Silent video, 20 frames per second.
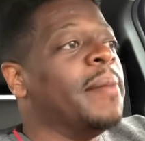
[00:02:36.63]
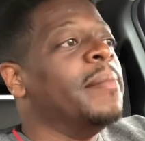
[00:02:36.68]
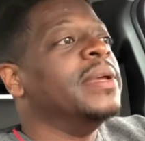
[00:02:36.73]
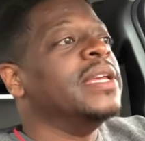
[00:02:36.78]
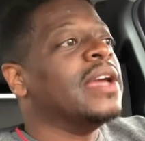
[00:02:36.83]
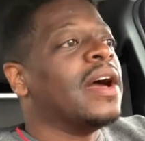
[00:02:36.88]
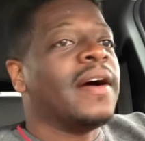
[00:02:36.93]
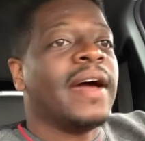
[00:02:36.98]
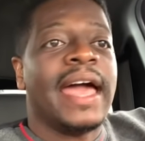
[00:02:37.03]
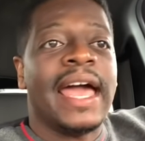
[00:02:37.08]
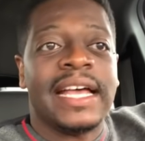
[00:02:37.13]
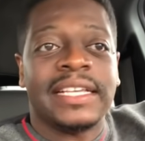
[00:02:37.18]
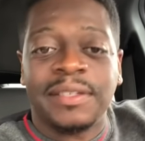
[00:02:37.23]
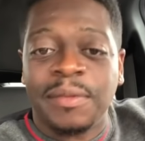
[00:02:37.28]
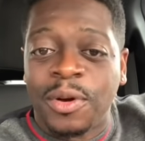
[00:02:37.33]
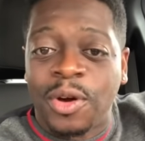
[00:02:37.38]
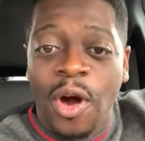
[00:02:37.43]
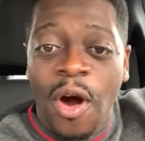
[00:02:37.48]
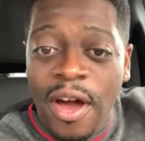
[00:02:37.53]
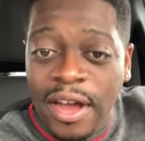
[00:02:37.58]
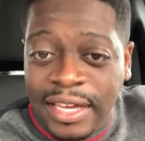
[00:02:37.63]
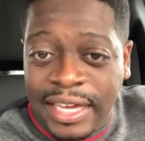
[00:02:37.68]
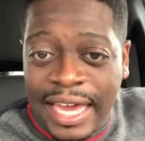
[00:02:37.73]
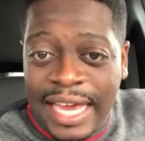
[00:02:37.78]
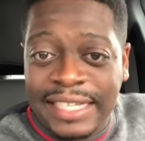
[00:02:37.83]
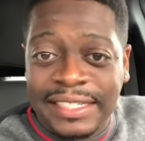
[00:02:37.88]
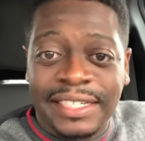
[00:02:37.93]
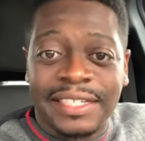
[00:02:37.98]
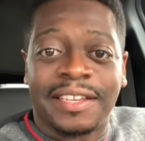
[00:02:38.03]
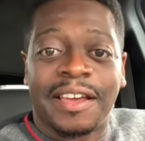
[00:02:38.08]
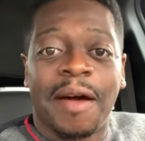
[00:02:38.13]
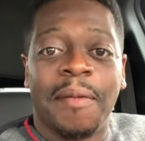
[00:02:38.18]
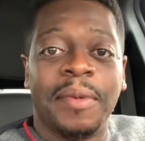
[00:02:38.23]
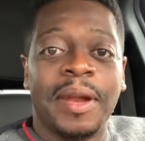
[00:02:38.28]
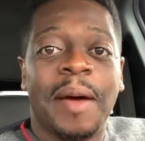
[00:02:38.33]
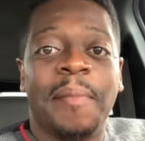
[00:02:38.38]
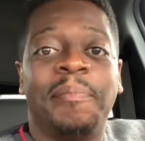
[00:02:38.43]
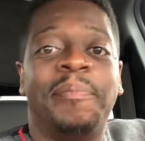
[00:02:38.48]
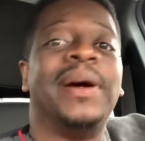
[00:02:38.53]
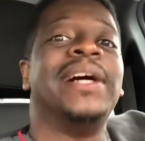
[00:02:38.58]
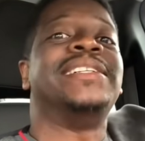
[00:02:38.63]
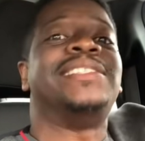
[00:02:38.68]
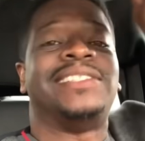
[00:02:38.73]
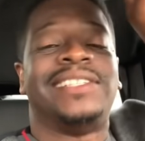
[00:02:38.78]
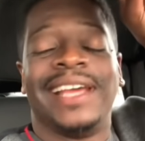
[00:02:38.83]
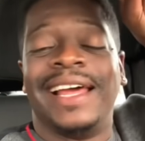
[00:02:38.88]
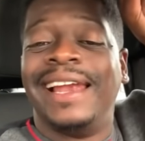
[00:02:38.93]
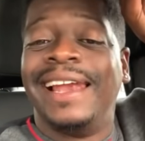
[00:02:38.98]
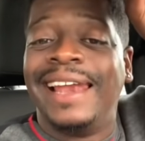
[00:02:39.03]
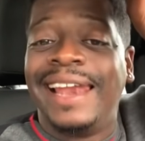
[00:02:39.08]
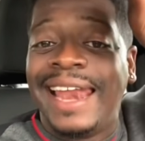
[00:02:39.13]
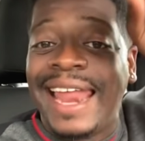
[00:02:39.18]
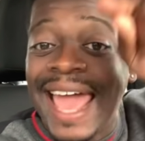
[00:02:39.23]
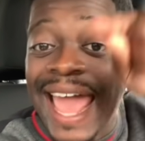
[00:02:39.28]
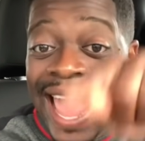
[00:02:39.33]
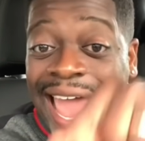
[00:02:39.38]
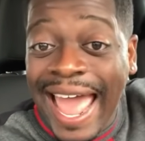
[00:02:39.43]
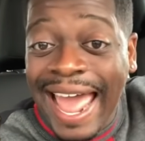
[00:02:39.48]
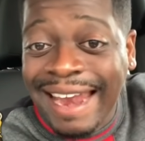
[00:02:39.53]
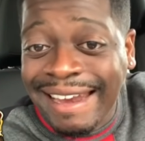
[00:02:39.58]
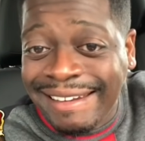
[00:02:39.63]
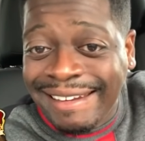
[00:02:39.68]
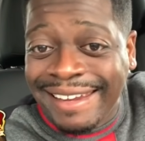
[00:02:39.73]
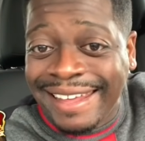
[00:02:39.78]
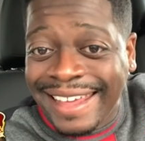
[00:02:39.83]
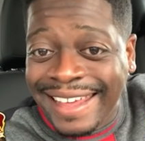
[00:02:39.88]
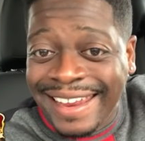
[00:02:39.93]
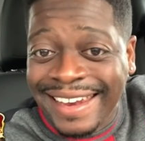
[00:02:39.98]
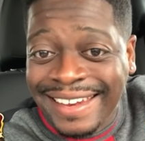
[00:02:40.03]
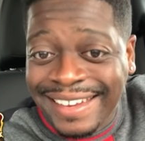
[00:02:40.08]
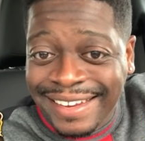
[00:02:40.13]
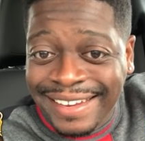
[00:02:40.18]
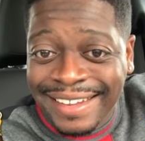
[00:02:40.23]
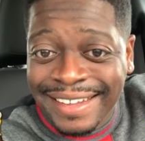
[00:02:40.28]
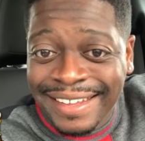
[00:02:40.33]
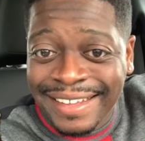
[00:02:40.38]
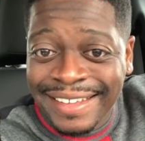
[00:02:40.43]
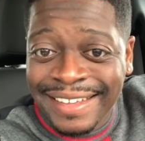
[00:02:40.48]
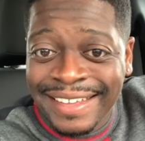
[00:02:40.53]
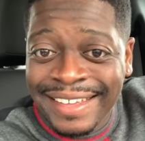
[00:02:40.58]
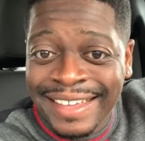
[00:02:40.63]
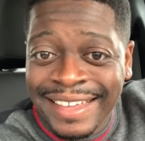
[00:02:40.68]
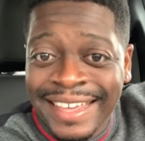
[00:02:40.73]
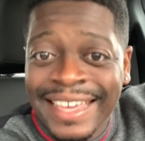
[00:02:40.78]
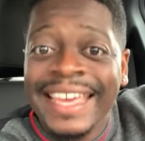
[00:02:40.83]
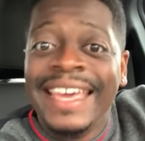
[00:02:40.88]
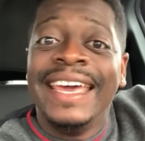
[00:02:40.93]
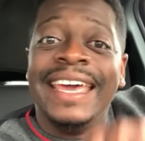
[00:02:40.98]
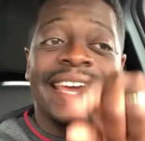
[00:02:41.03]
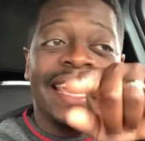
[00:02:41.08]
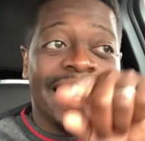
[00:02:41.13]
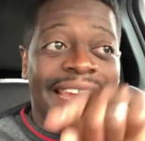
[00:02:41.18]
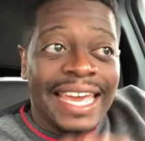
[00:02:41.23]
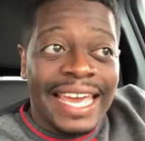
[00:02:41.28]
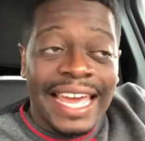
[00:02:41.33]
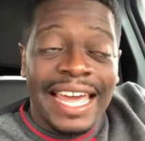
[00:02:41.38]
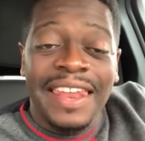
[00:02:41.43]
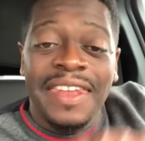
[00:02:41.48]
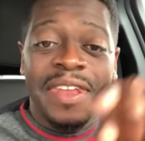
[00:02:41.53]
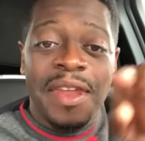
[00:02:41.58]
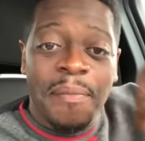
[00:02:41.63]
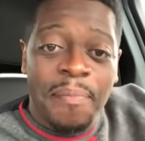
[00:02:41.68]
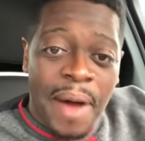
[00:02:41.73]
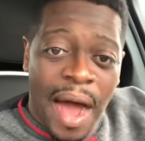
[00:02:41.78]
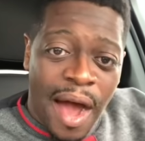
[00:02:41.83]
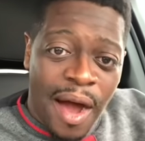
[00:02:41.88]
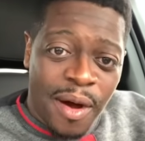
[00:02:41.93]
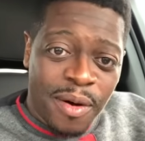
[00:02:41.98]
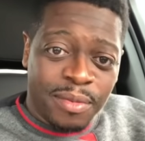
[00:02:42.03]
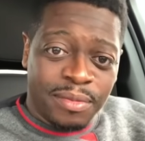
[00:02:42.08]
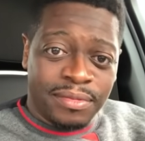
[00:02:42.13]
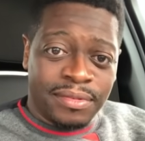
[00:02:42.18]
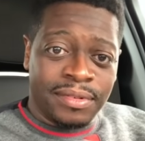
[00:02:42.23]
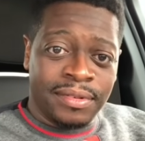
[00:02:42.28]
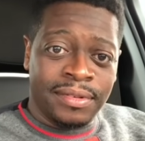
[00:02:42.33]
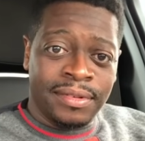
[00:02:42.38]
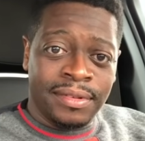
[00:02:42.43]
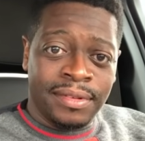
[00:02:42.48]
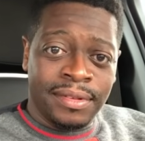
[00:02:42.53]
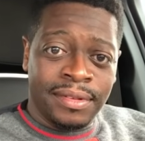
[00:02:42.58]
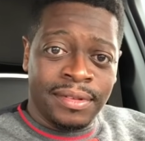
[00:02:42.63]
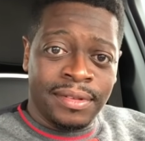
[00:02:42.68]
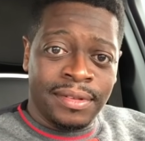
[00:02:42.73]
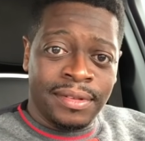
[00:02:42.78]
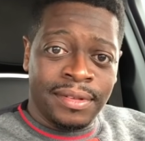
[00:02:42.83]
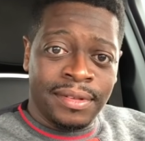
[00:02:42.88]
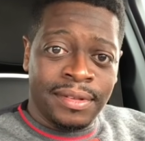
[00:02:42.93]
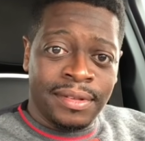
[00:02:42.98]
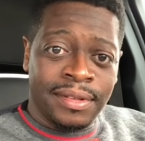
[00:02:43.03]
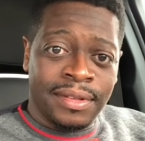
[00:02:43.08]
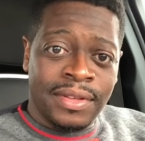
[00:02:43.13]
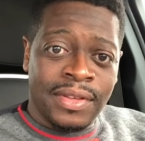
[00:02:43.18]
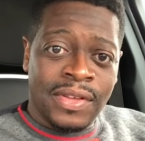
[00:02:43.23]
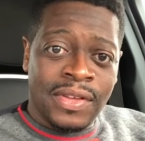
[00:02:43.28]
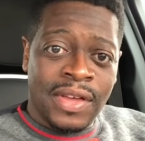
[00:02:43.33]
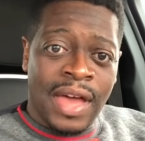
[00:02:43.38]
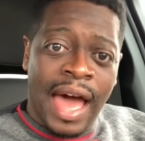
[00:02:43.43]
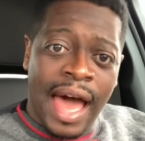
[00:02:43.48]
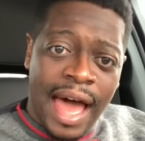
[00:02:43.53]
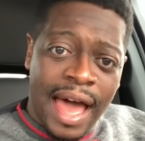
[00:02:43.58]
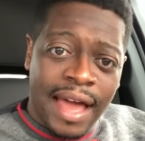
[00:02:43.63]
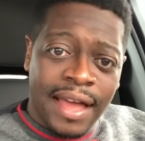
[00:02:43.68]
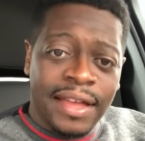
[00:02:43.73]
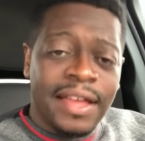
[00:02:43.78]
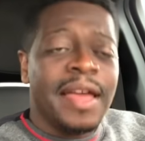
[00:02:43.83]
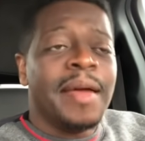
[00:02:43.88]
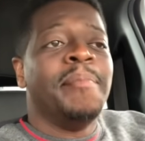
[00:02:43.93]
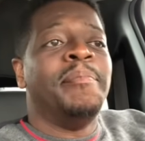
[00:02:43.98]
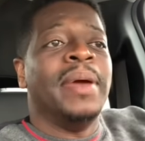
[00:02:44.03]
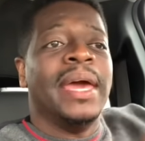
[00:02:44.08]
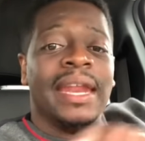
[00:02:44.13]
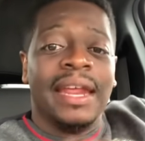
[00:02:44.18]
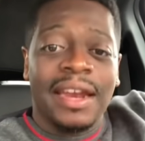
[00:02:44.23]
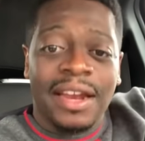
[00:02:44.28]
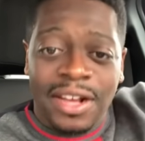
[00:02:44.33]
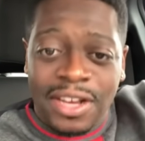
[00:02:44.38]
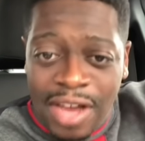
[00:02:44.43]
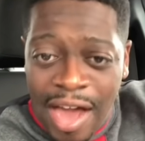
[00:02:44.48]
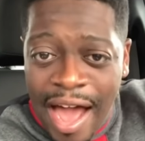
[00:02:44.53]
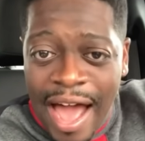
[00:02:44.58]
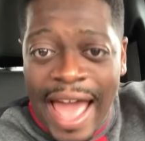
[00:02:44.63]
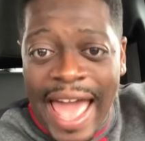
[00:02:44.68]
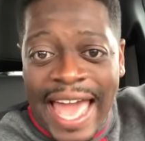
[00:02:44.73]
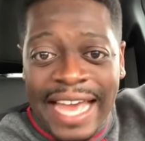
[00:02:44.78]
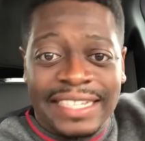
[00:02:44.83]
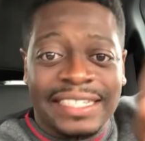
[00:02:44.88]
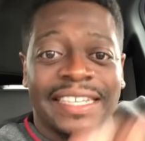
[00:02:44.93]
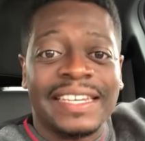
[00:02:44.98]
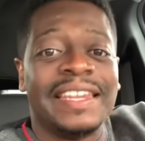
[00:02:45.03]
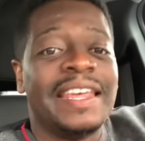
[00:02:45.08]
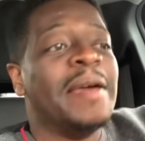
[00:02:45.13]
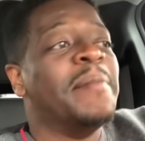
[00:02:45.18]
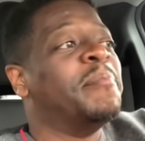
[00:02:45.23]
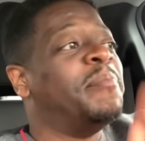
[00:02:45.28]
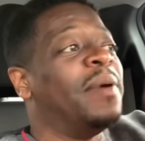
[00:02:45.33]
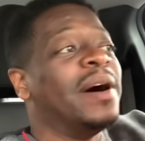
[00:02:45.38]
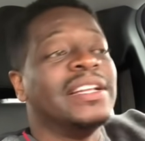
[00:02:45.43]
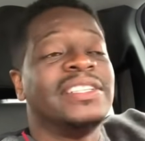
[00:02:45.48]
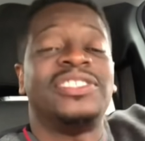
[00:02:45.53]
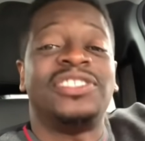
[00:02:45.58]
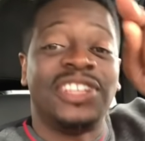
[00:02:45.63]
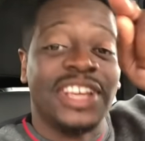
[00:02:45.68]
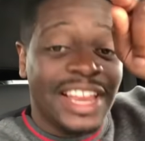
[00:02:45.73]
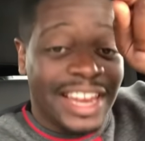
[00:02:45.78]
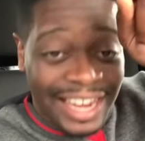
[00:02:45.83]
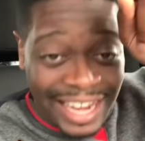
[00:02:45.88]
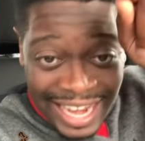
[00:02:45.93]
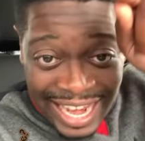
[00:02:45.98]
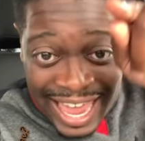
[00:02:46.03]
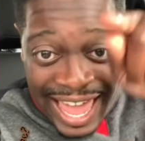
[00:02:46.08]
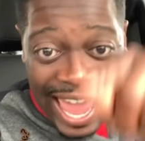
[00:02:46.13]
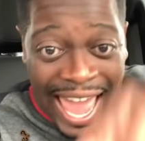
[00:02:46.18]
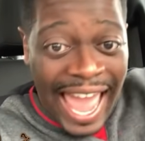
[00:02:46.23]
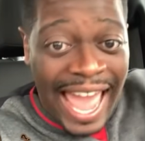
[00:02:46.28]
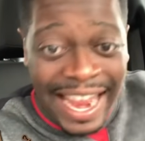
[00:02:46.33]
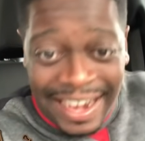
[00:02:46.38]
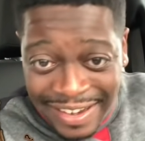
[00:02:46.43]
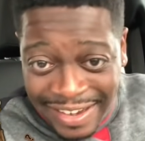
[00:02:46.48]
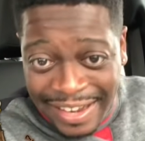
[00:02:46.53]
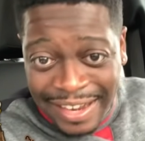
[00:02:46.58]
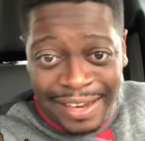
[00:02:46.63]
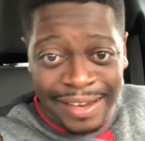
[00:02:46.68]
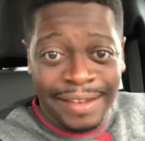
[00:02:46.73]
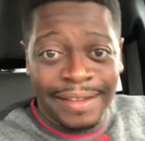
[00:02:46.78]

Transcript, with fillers: of y'all had some court cases coming up, but you landed in the boat. Huh? Been in a car accident, but you landed